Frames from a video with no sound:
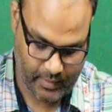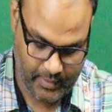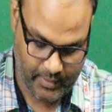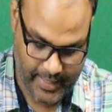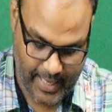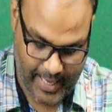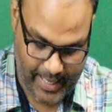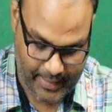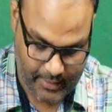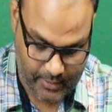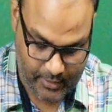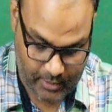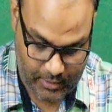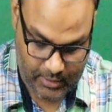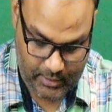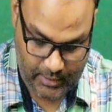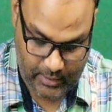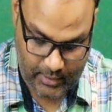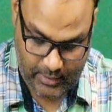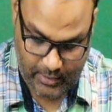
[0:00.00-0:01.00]

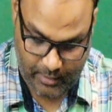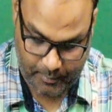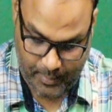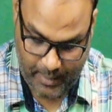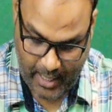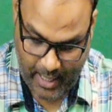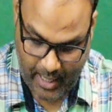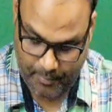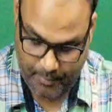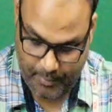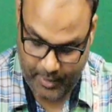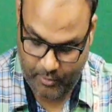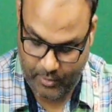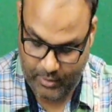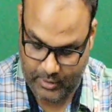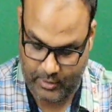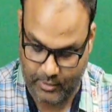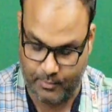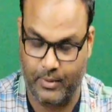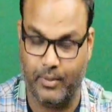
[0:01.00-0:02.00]
characteristic of a high
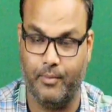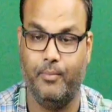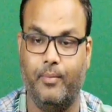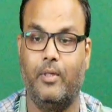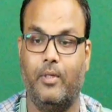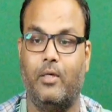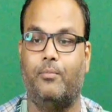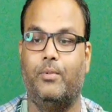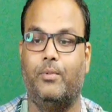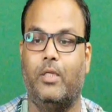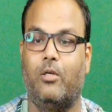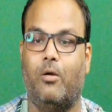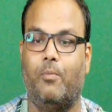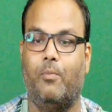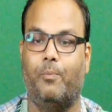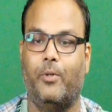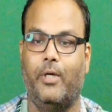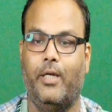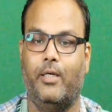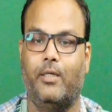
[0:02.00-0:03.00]
frequency behavior of the
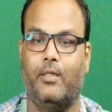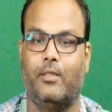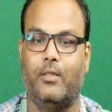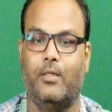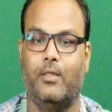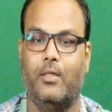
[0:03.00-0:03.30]
component